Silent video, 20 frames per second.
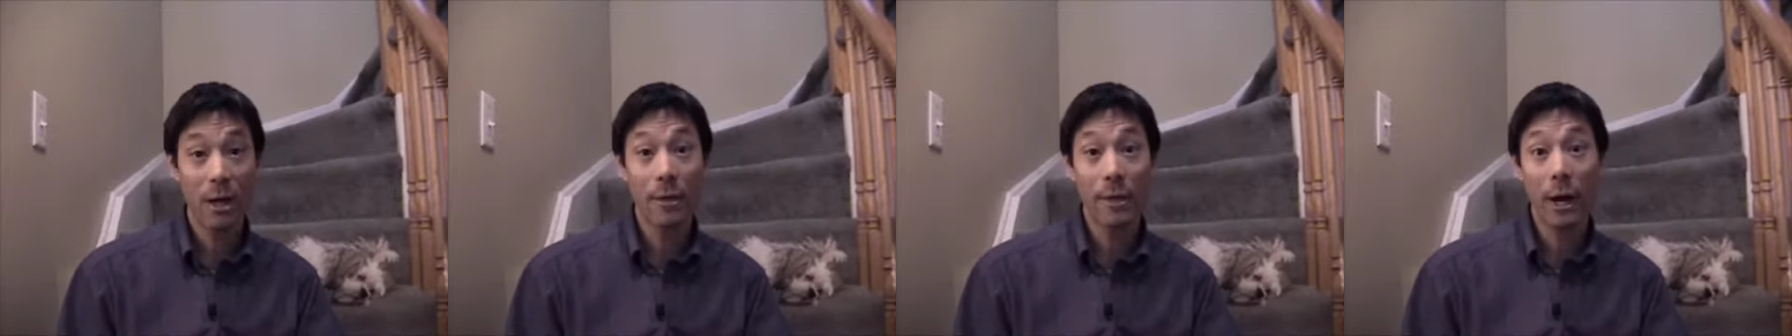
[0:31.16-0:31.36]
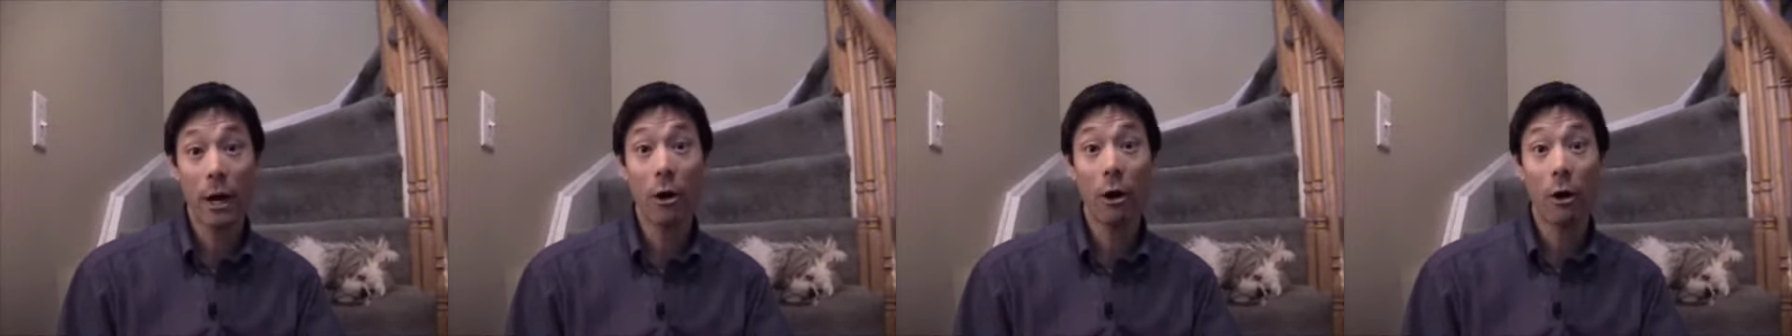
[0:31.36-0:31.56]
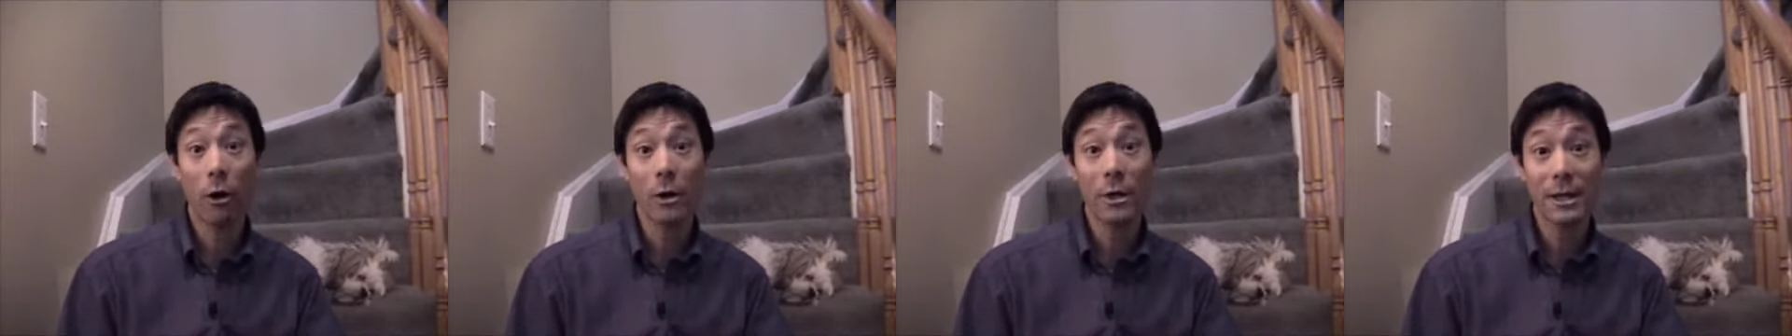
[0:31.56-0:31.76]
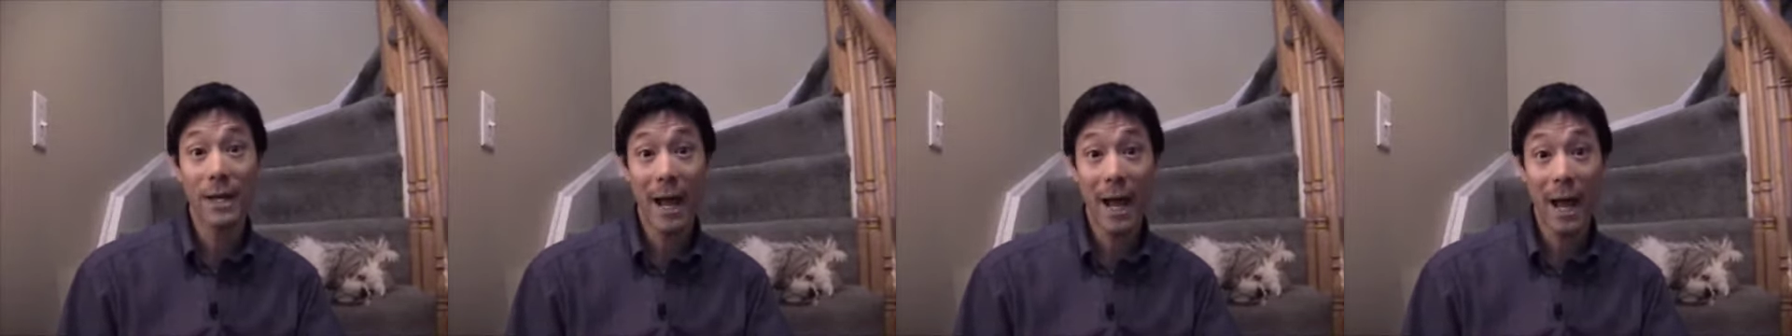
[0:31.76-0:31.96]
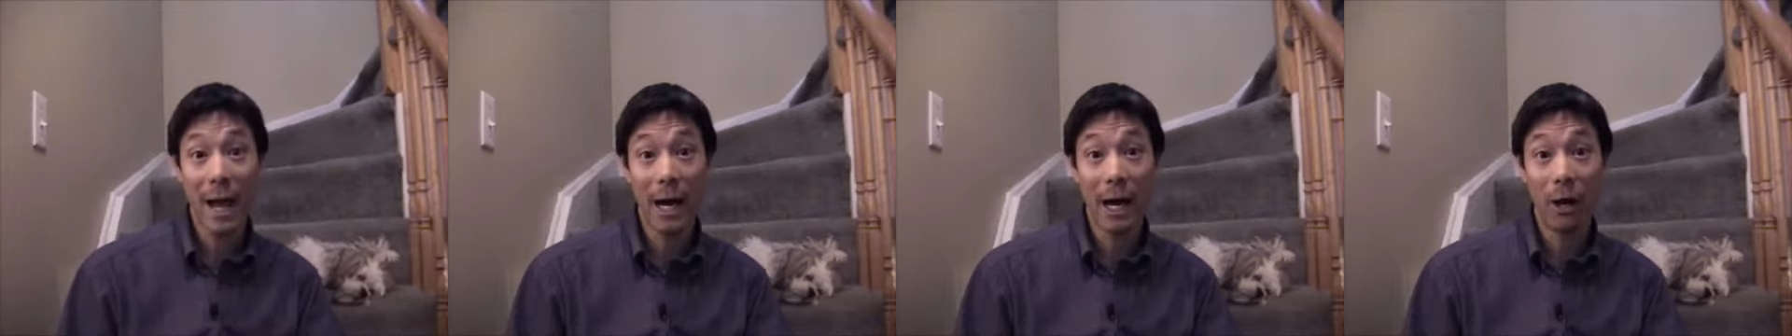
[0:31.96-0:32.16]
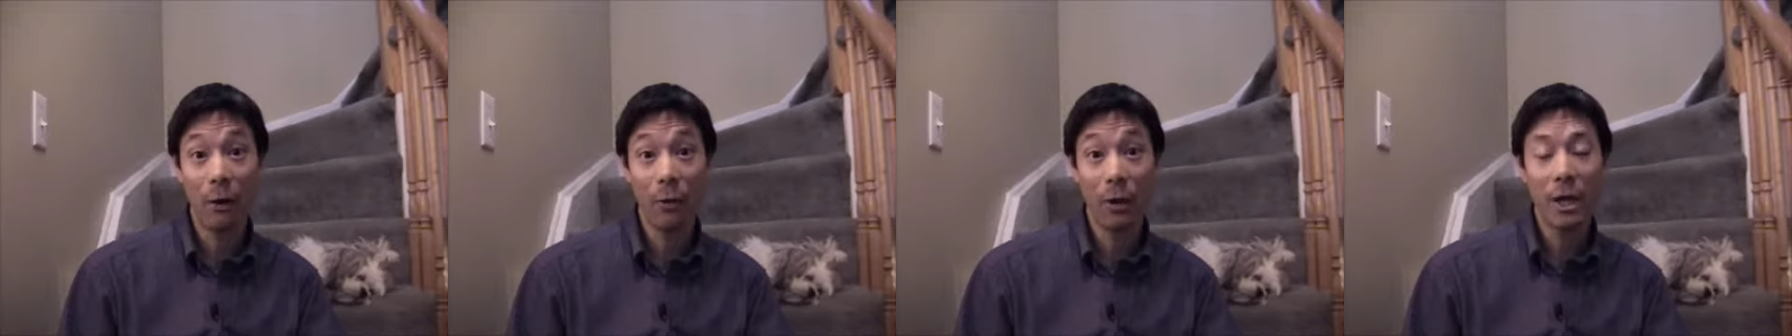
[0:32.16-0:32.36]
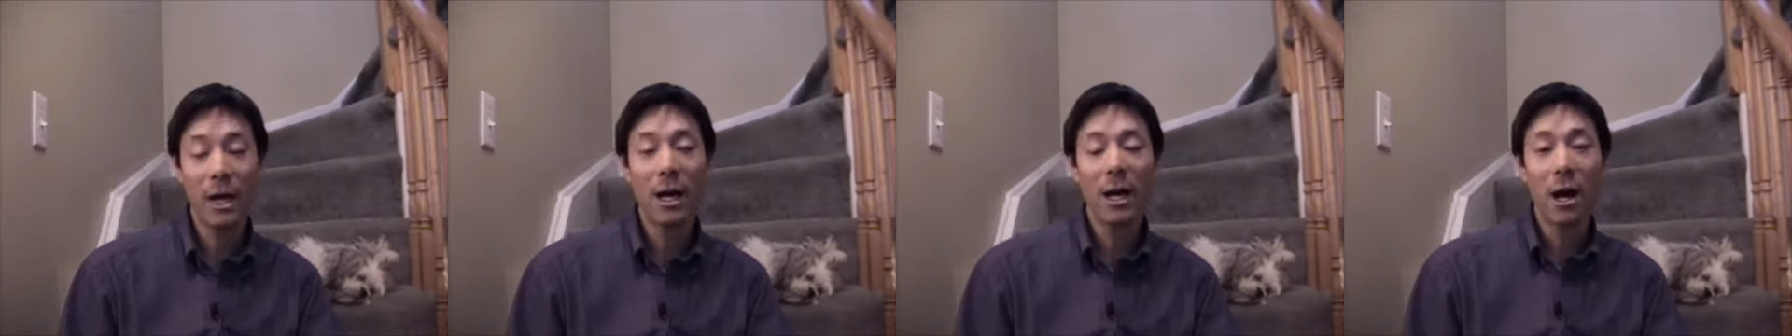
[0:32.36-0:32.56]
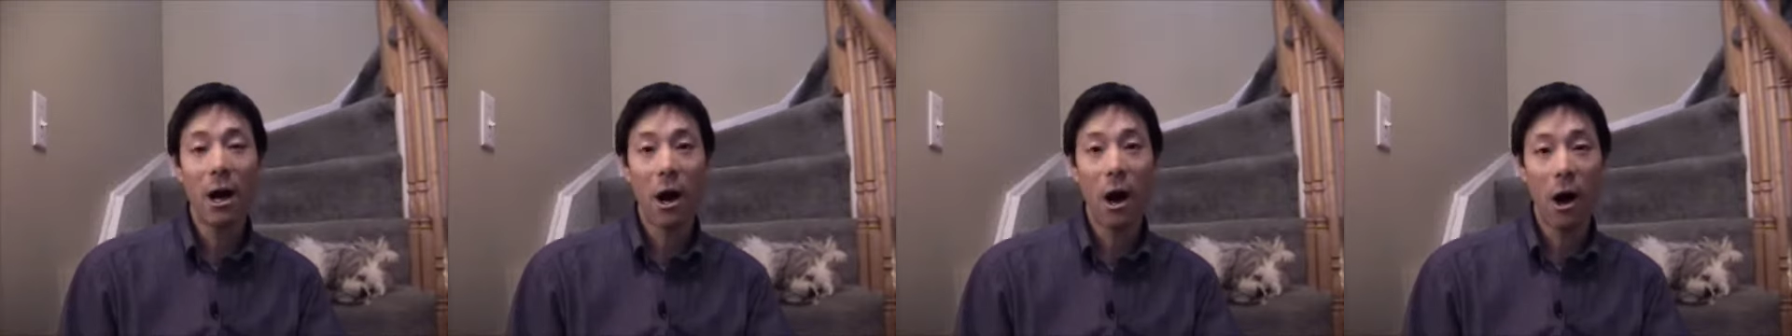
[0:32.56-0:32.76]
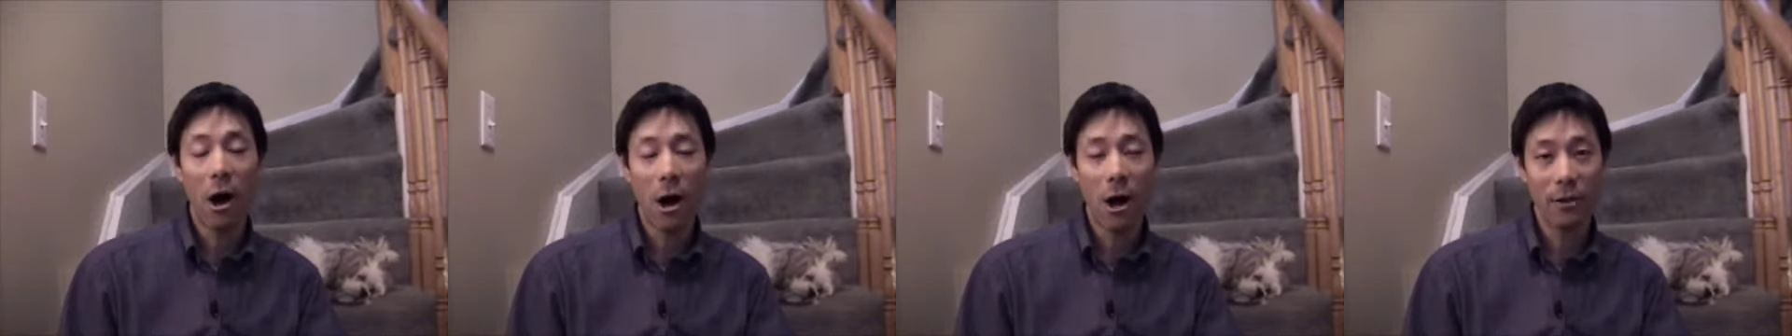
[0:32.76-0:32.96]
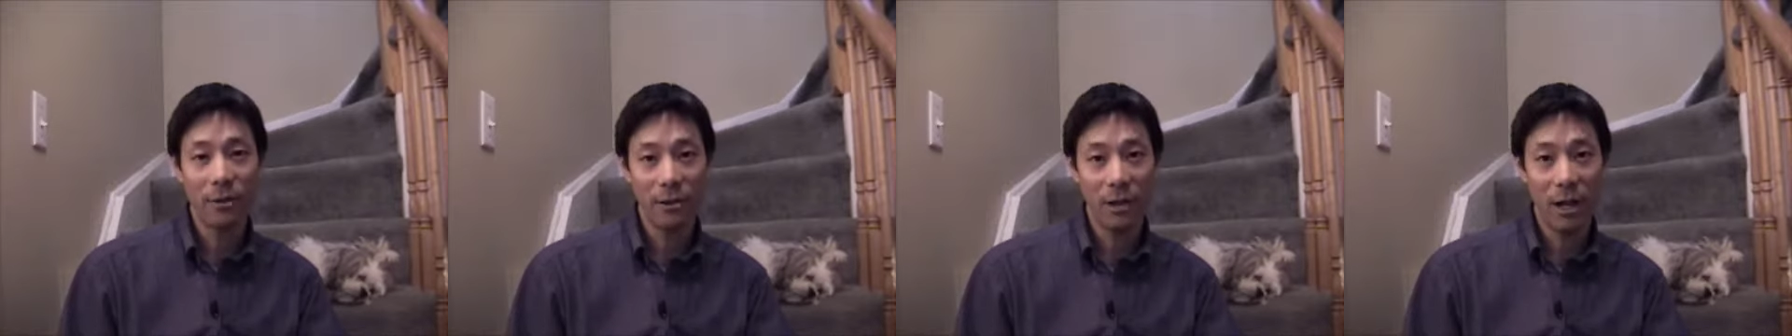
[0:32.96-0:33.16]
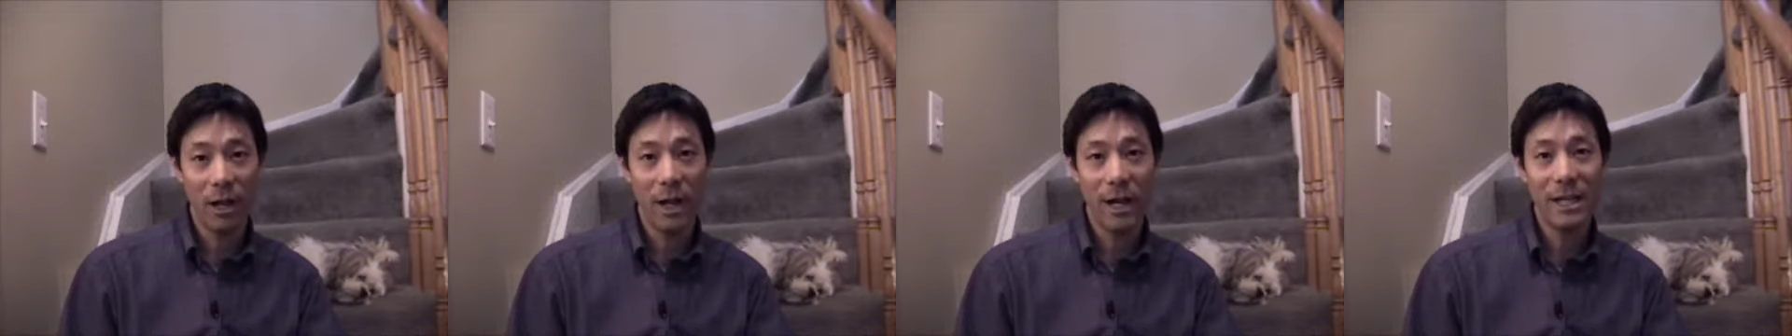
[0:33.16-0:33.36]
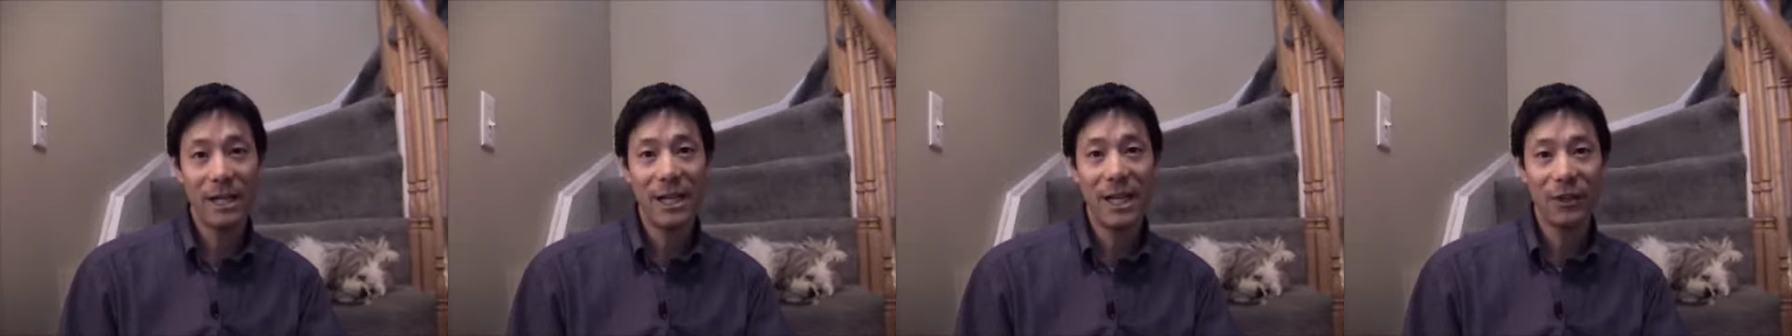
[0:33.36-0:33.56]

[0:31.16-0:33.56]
There are now online